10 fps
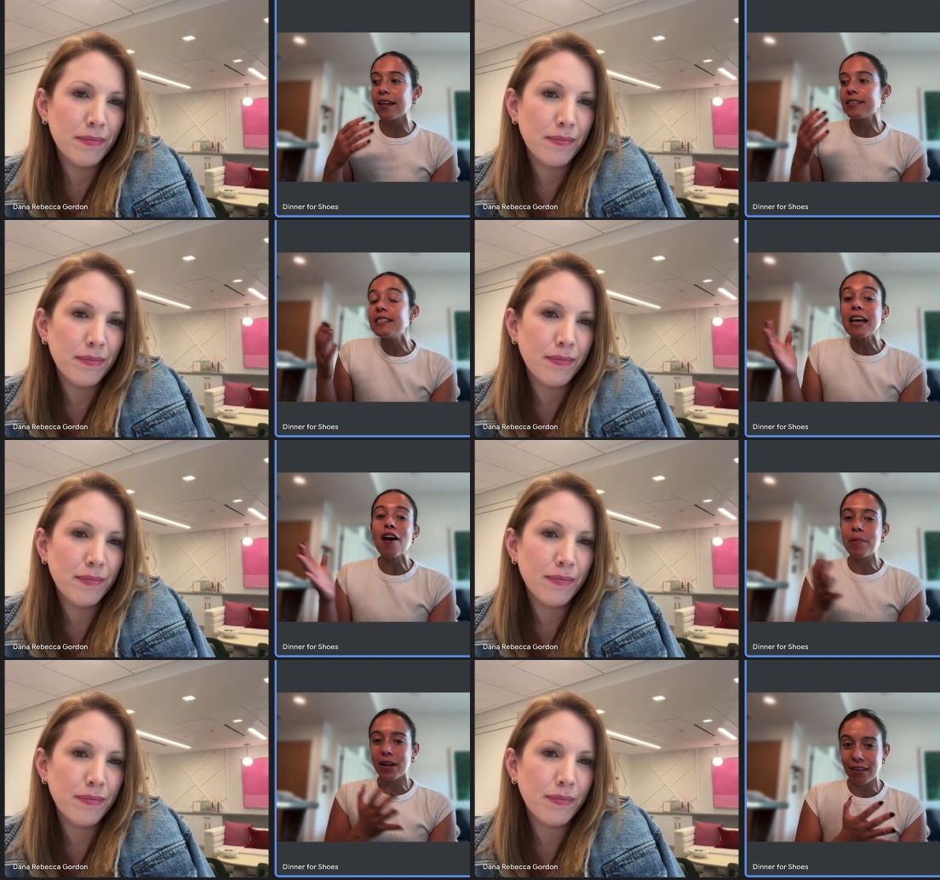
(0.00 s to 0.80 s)
Speaker 1: since
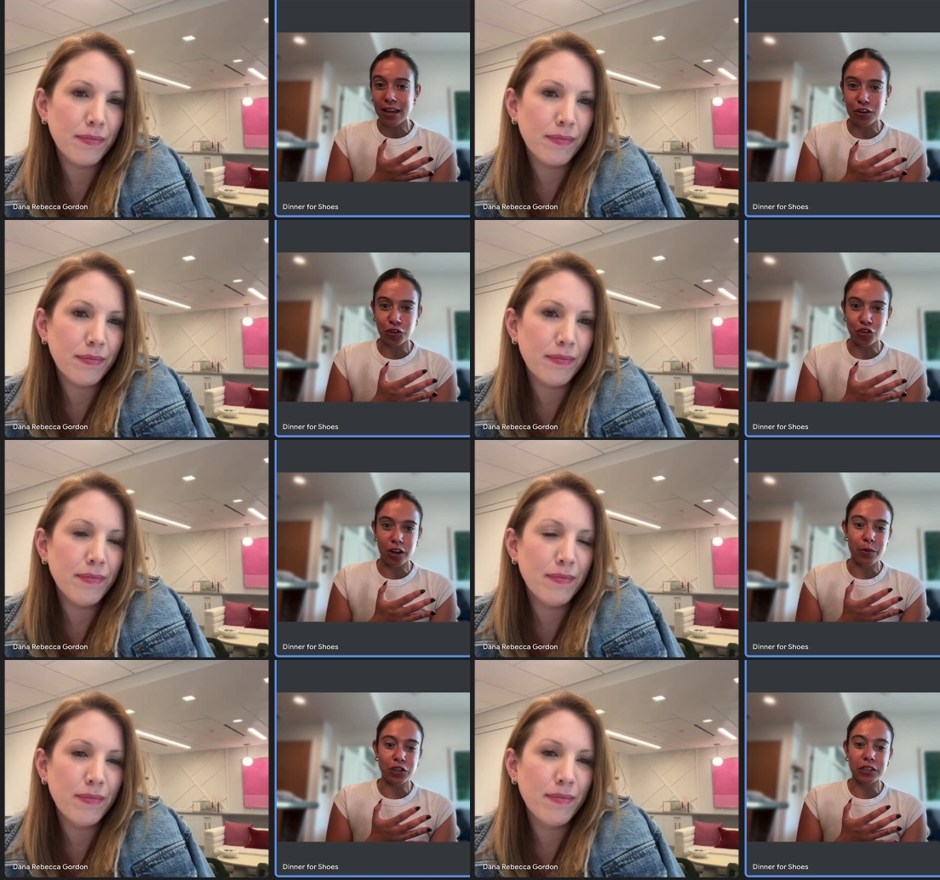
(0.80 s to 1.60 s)
I've been in the
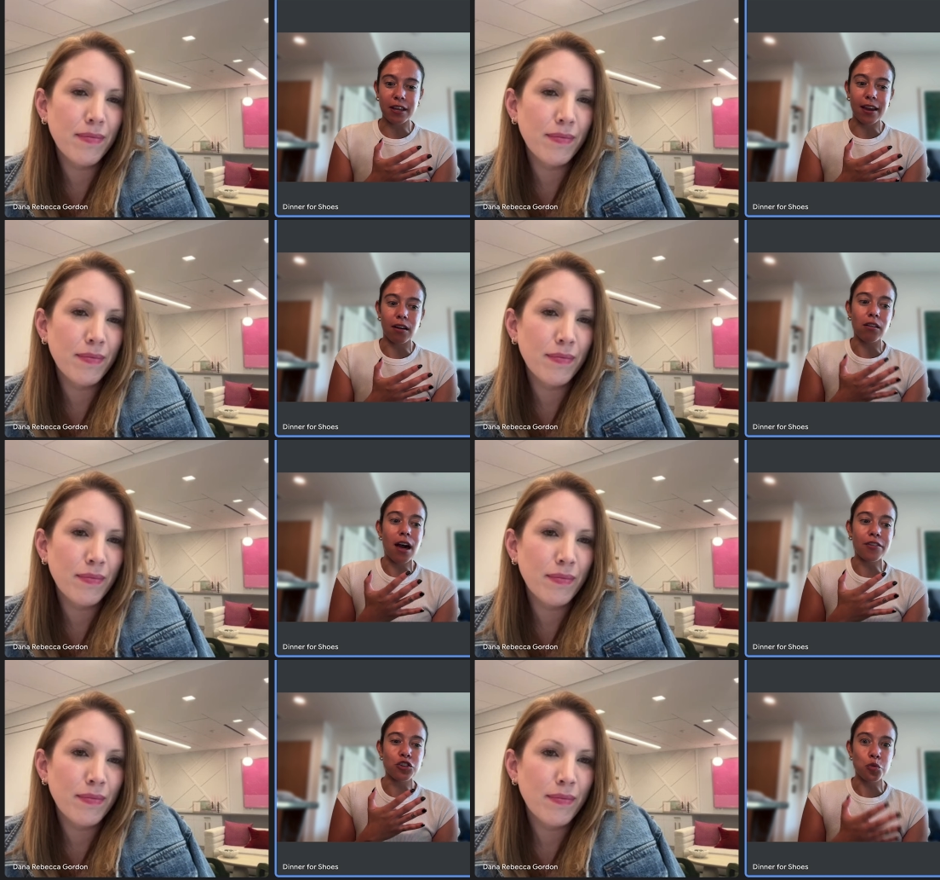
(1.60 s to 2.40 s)
industry, which is like
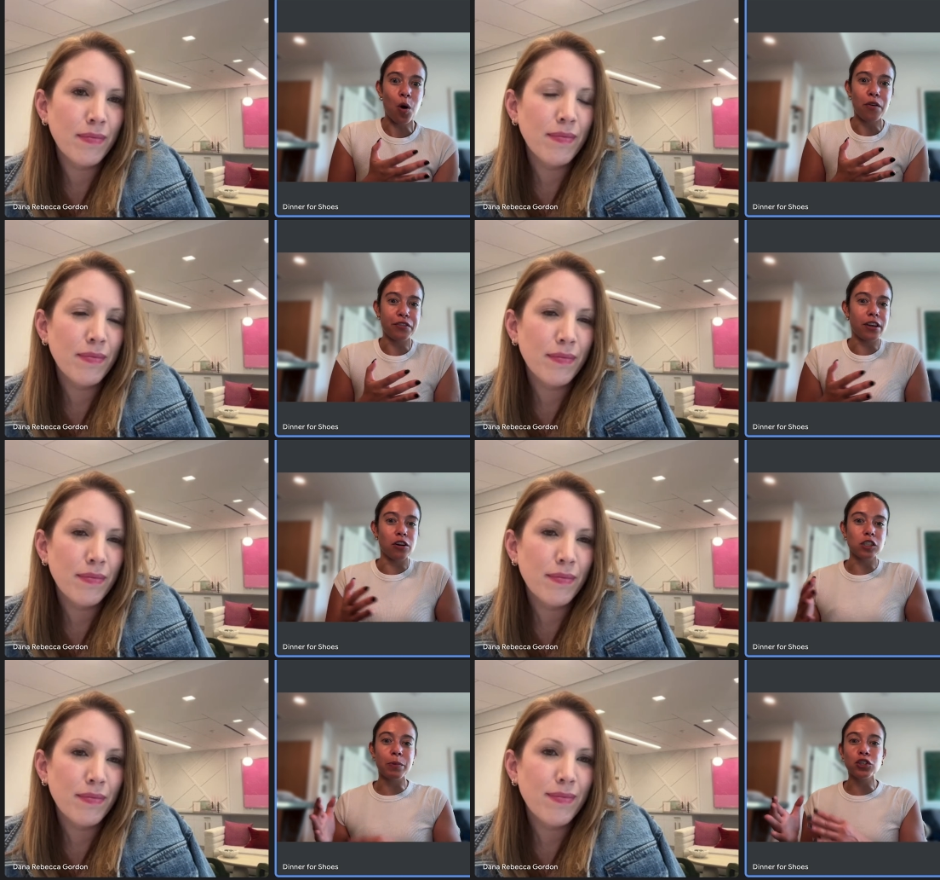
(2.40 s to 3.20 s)
11, 12
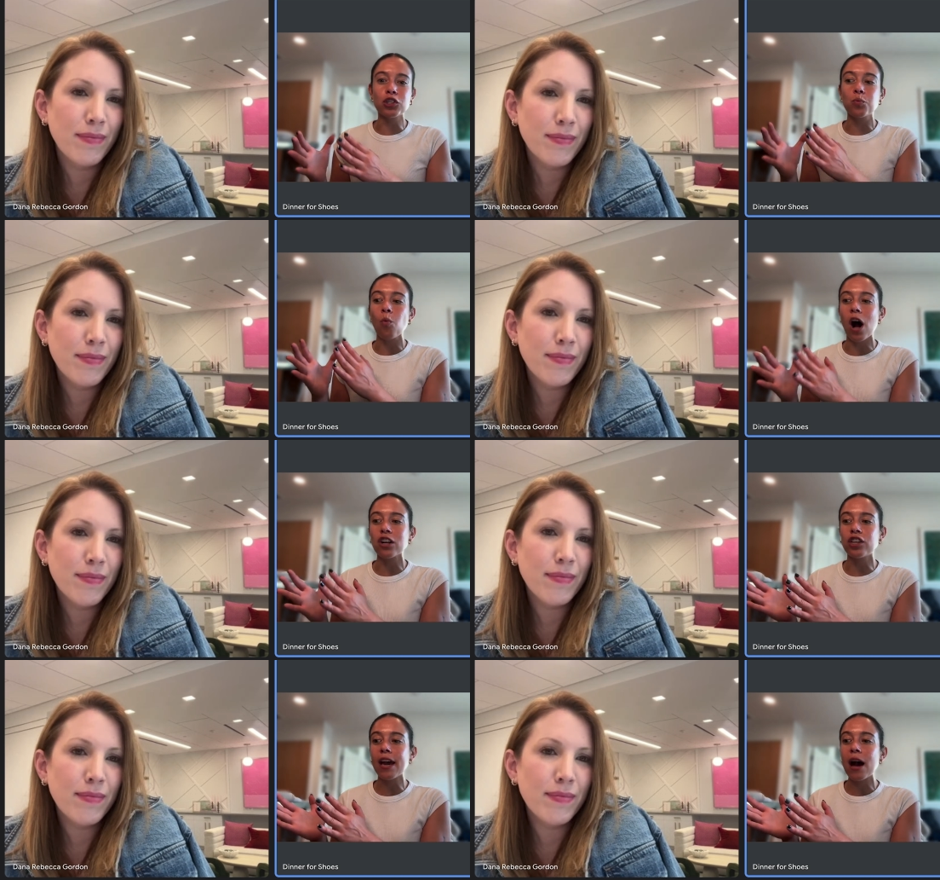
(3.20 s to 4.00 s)
years, but just
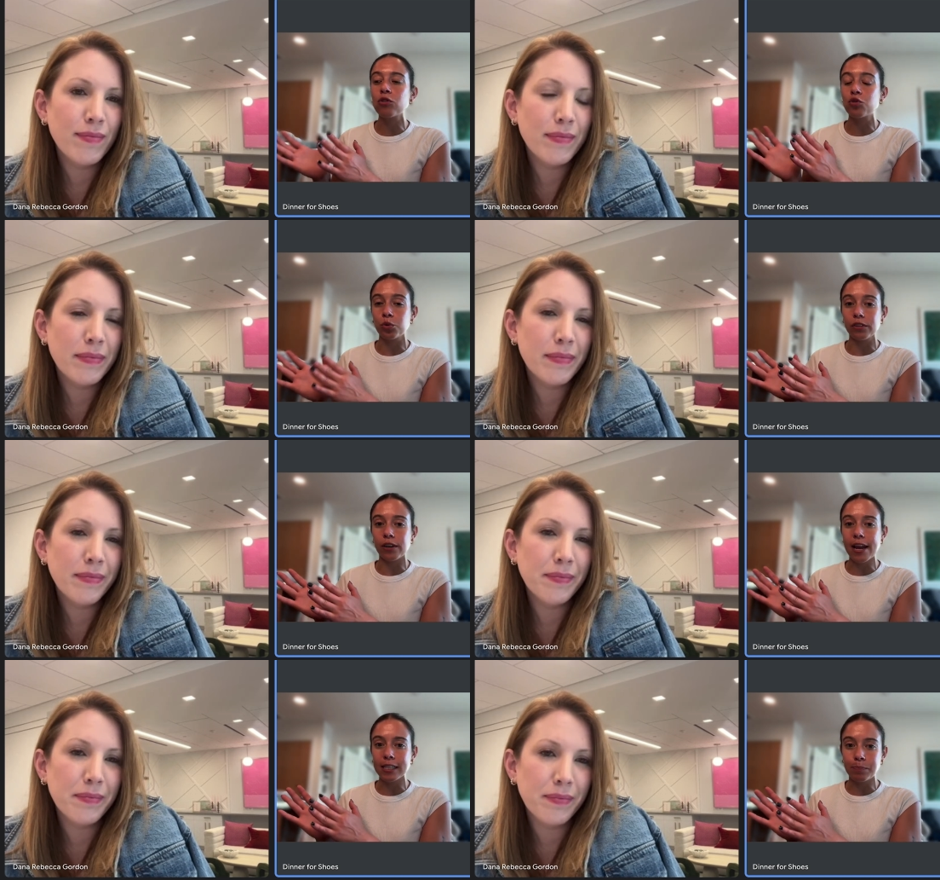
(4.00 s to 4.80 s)
watching how
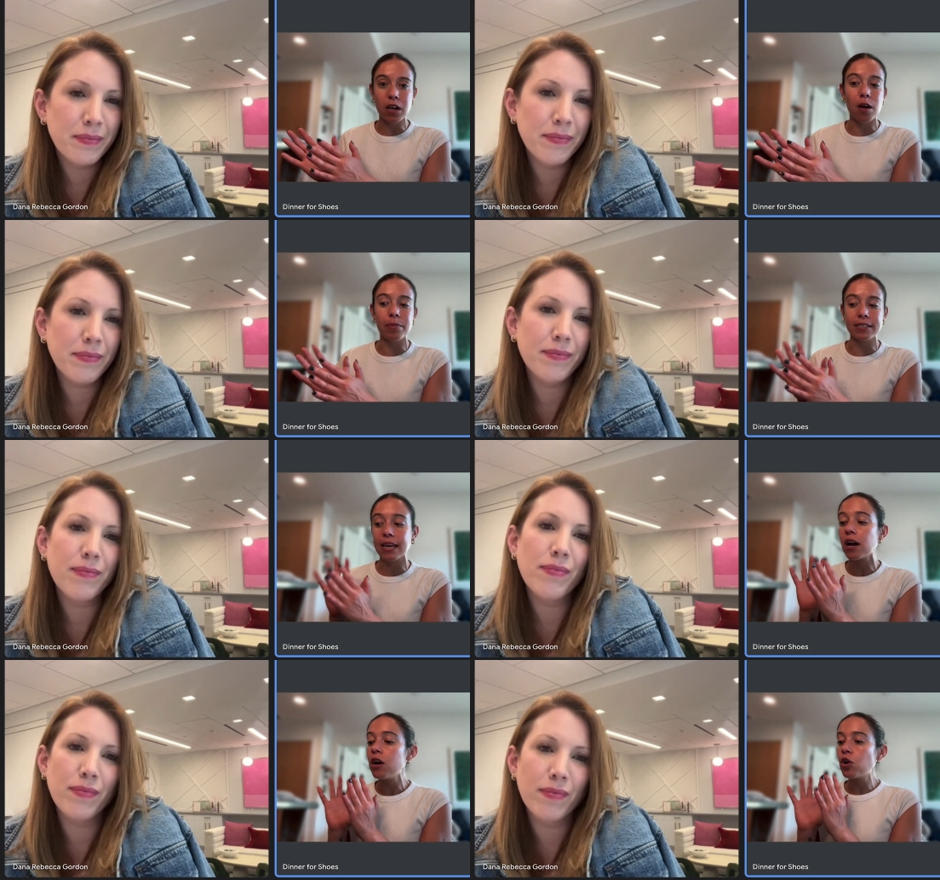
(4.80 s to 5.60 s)
jewelry has become this
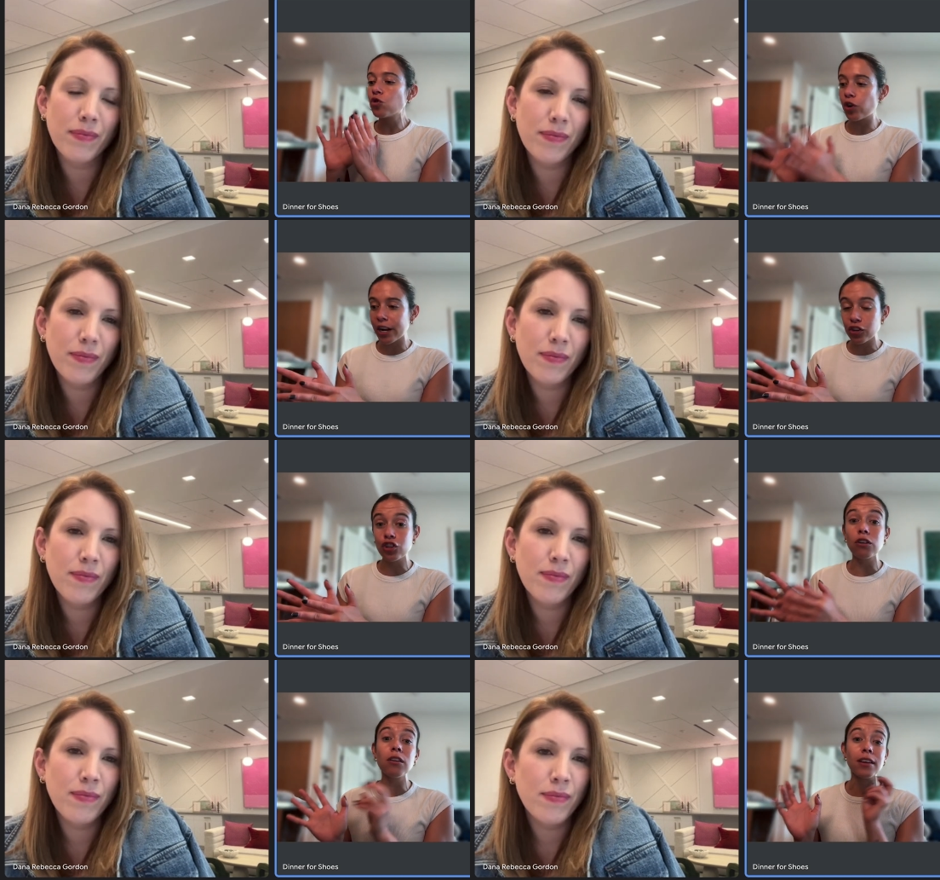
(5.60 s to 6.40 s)
like
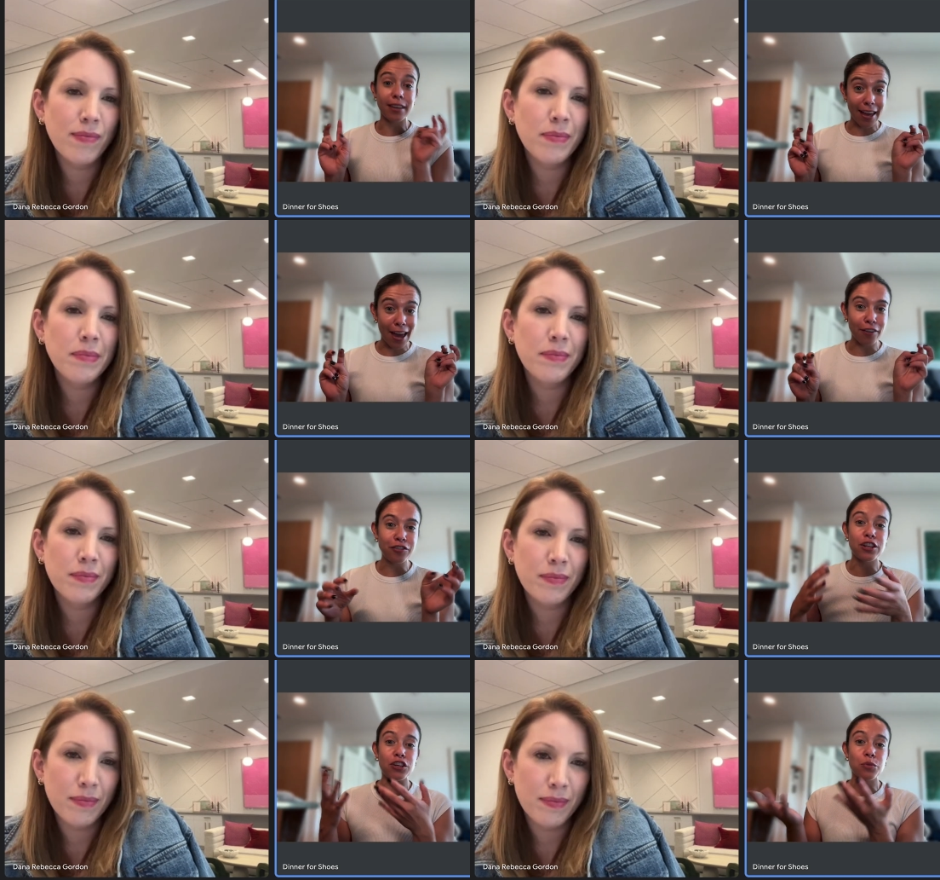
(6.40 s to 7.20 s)
traditional
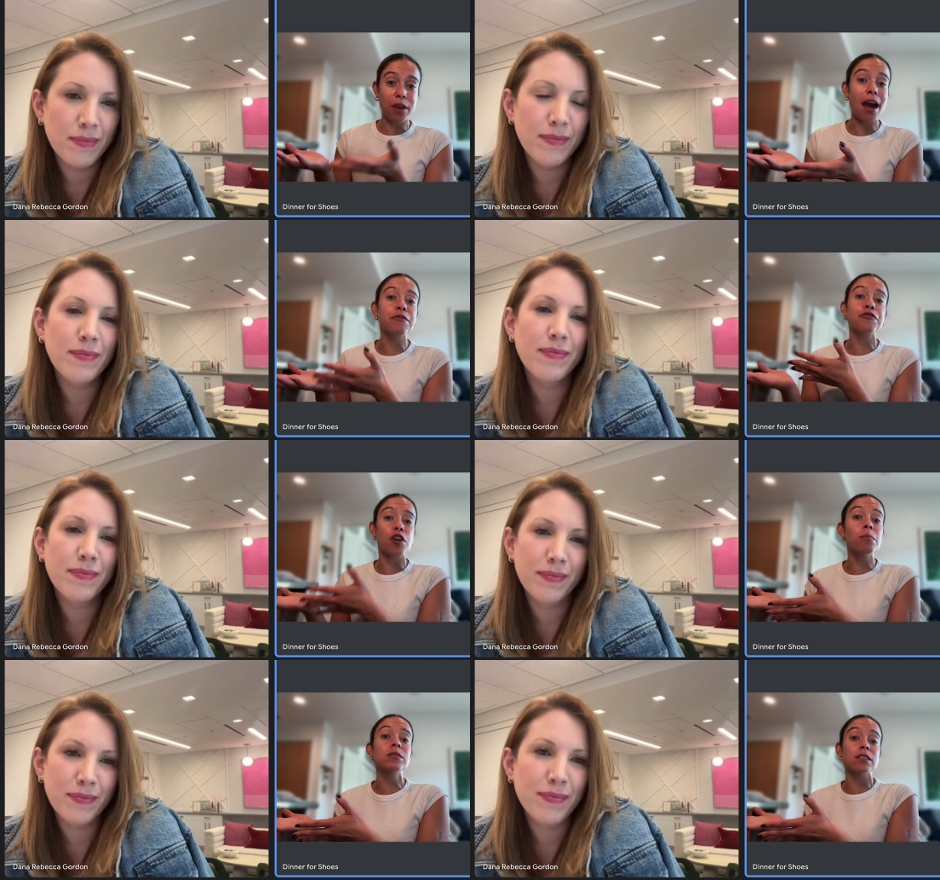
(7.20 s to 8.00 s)
gift that you get
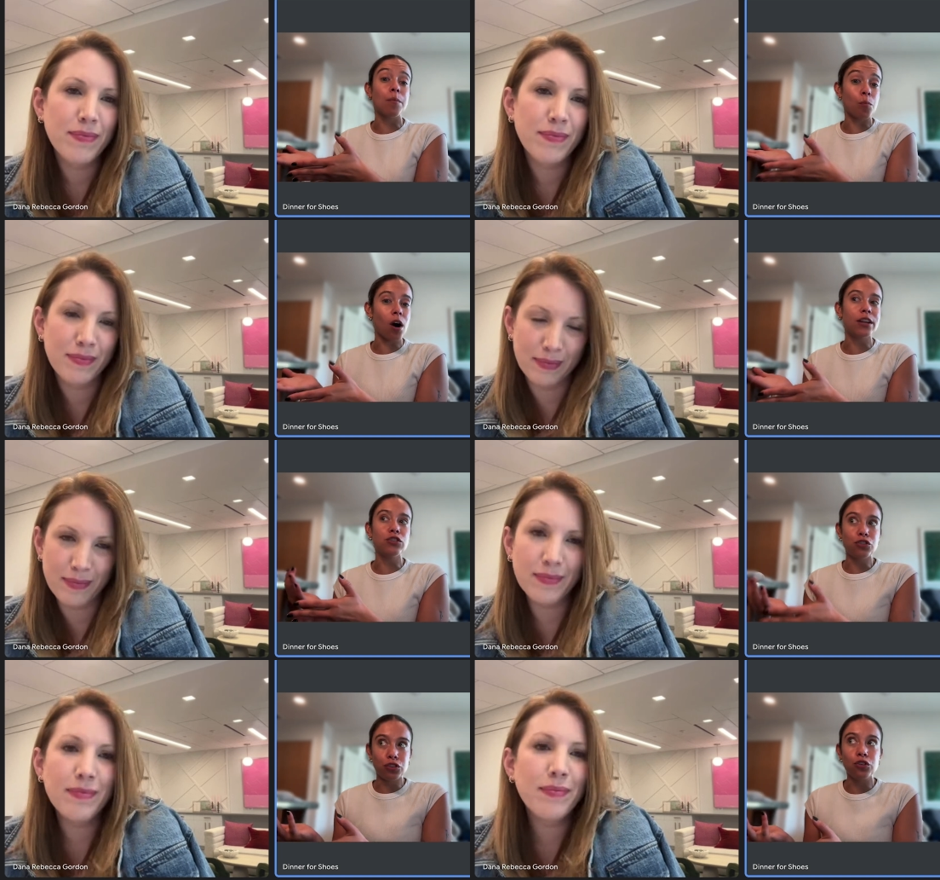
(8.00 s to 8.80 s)
from
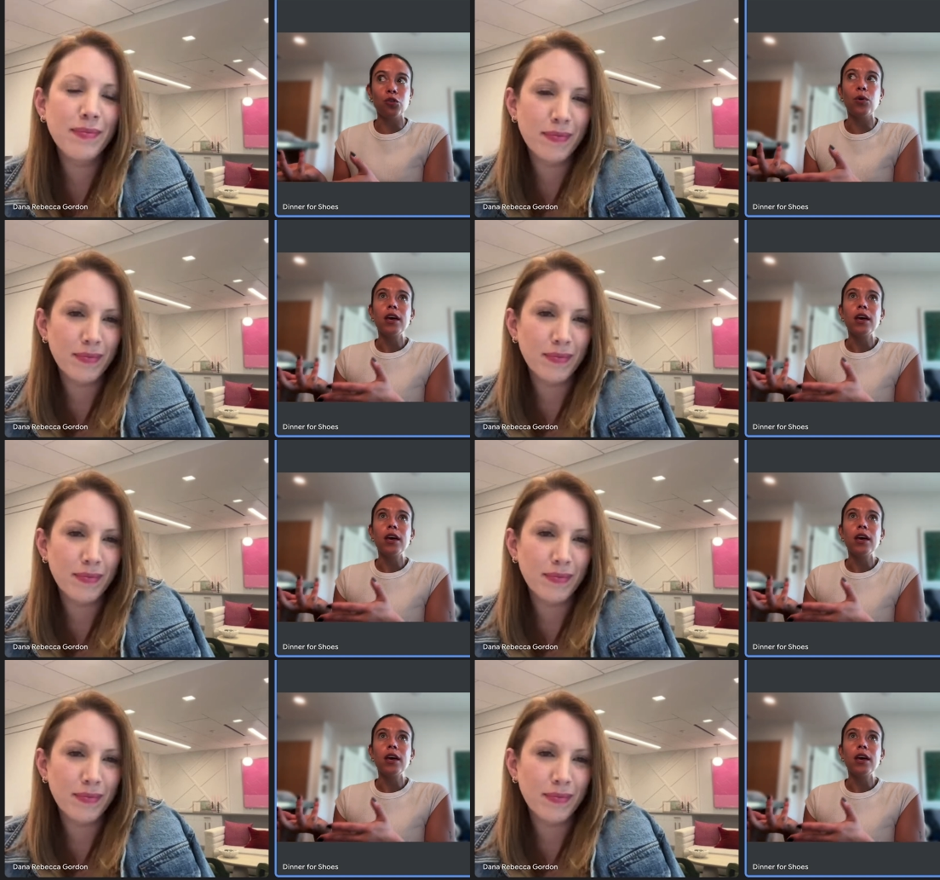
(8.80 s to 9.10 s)
someone to